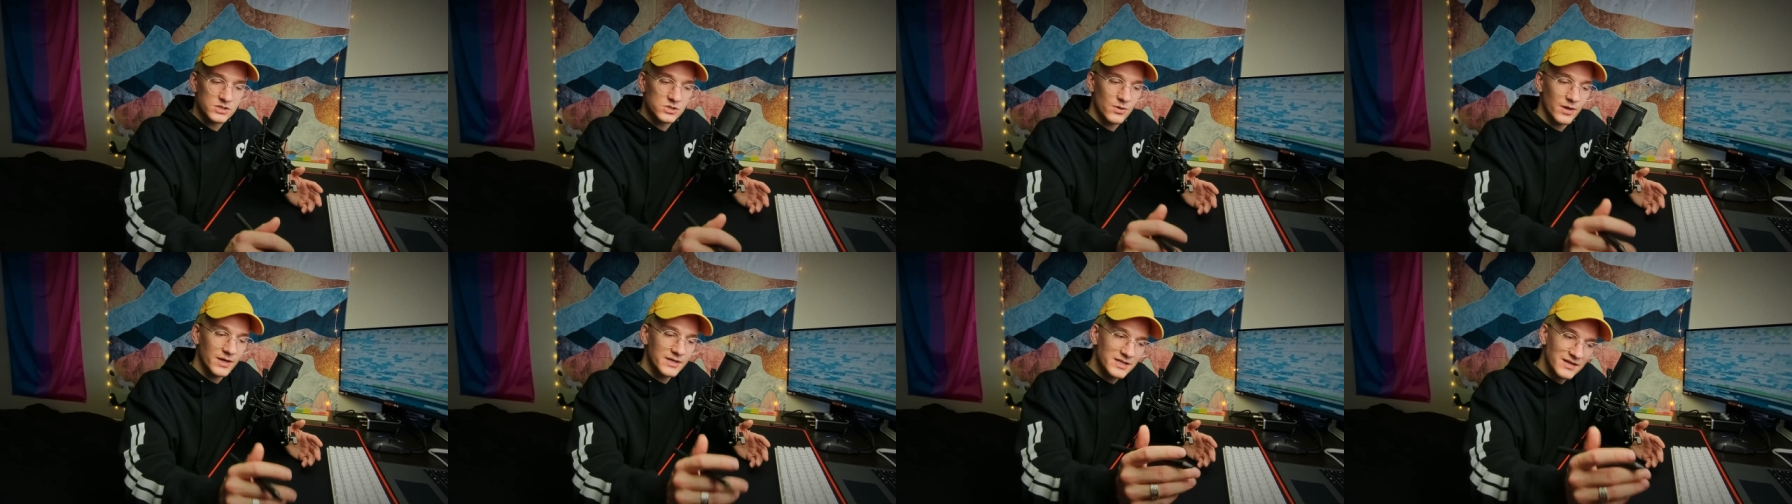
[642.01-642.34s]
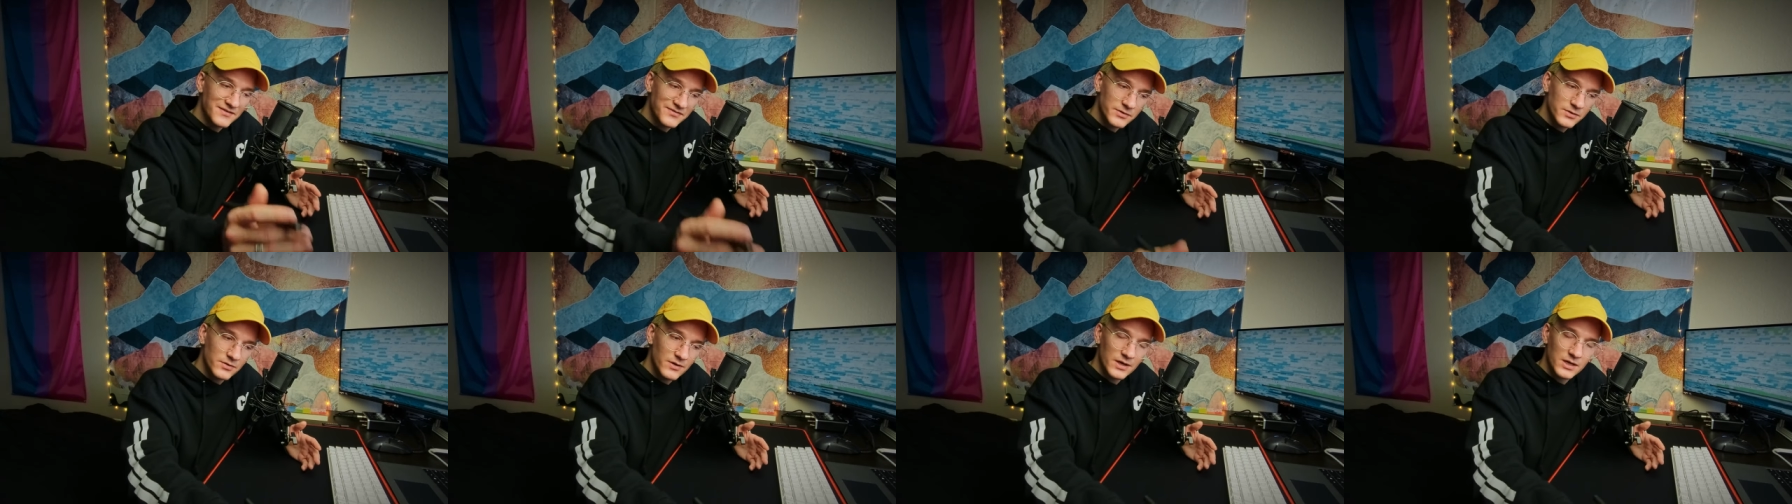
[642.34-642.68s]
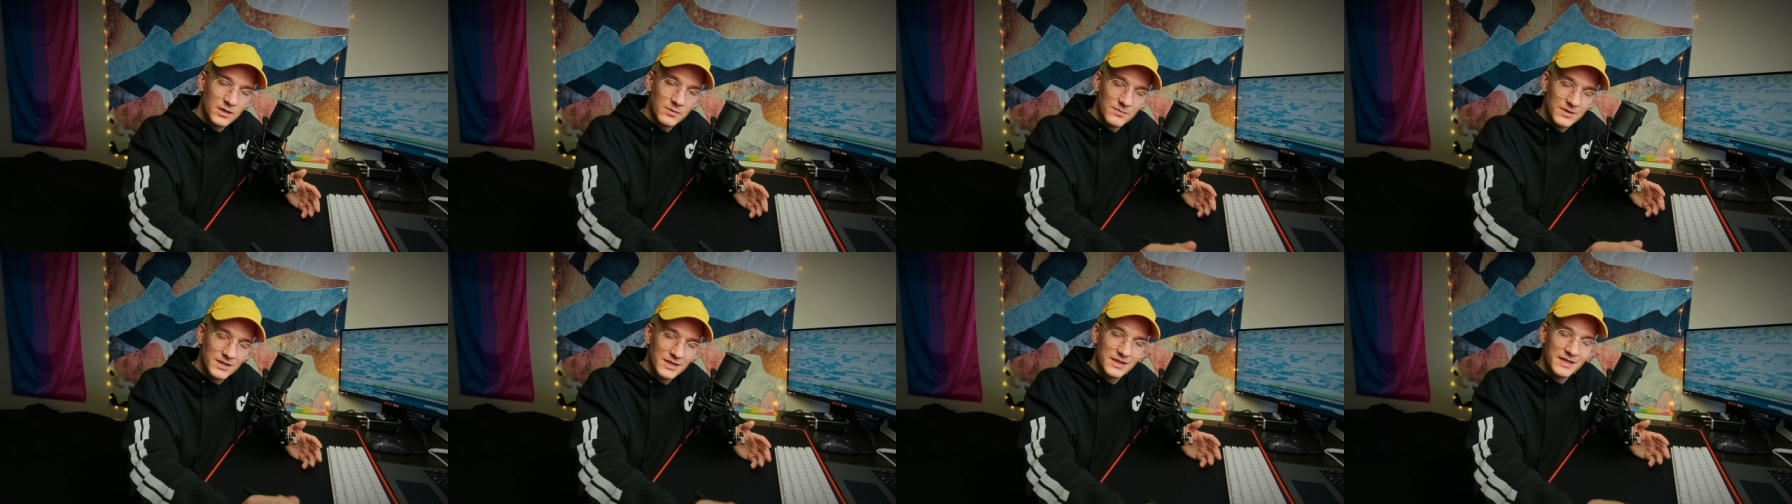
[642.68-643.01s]
So I definitely
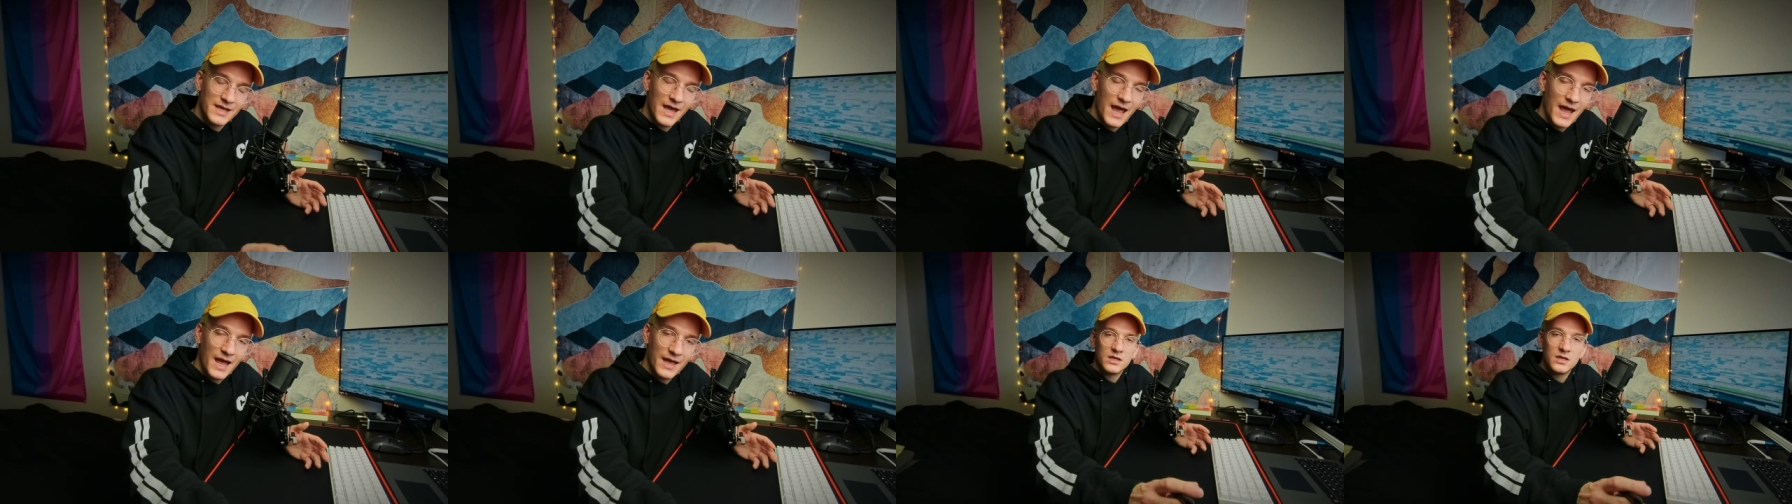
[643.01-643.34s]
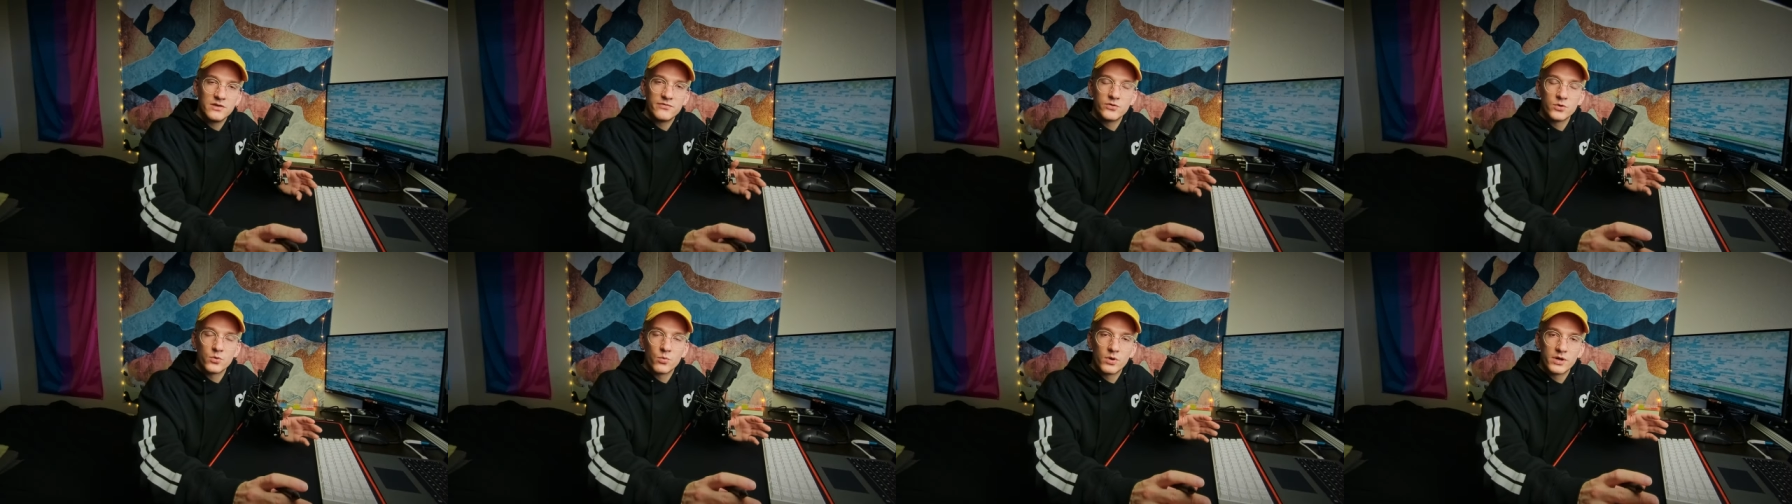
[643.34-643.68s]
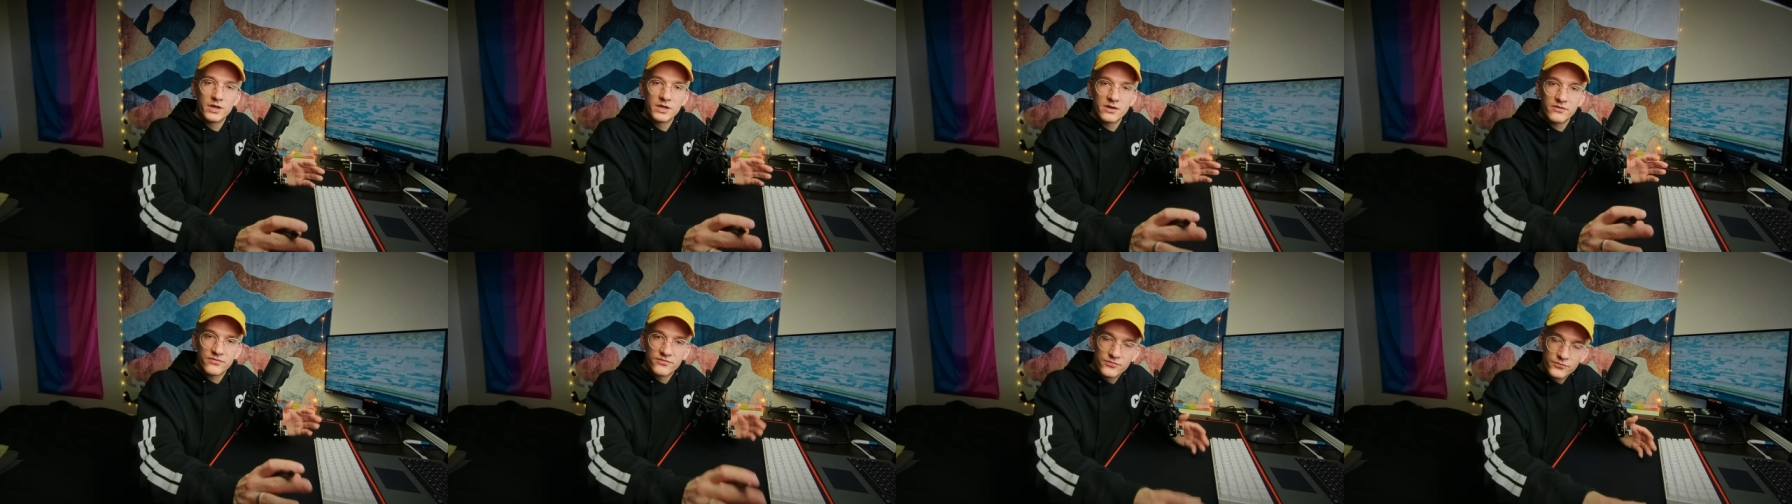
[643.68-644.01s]
recommend that if you're
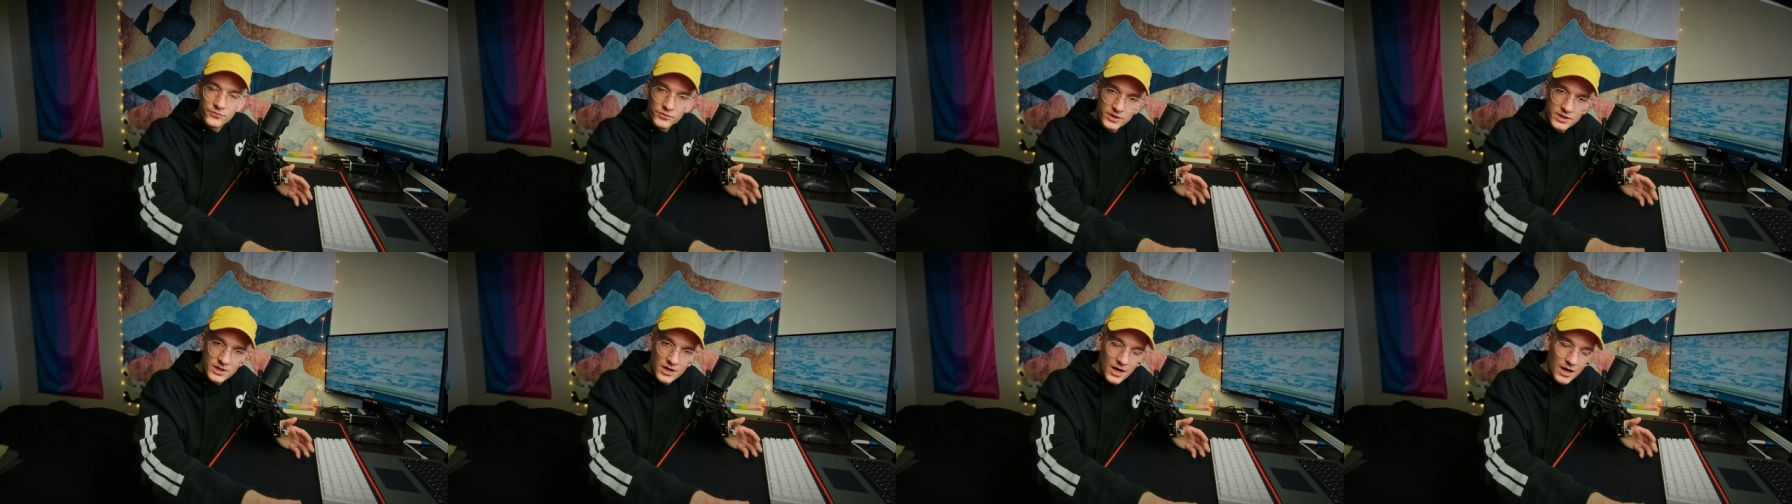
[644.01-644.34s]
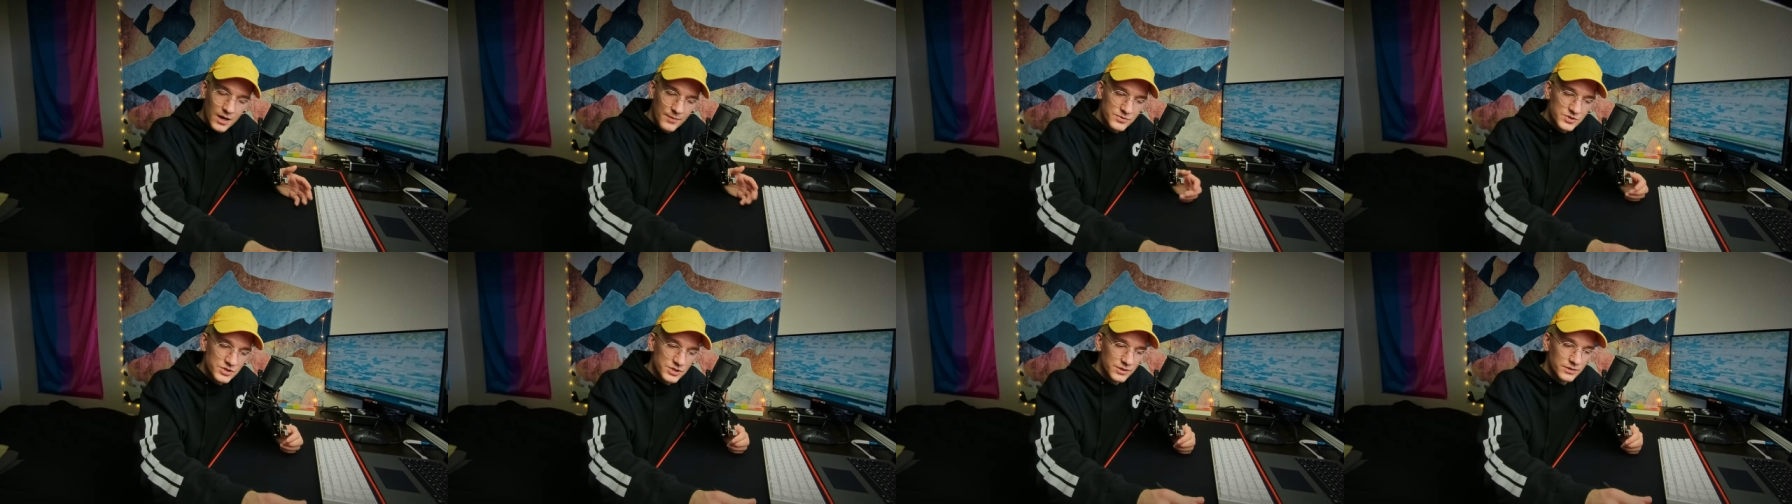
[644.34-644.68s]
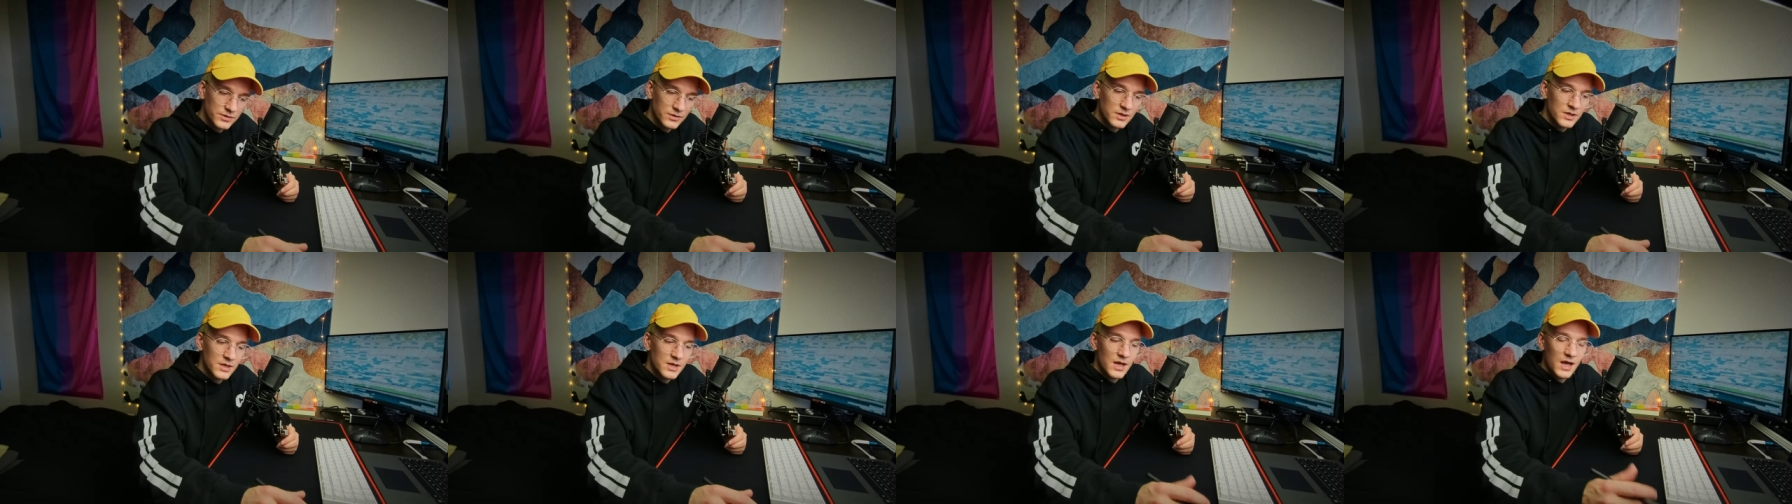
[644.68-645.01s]
wanting a free option.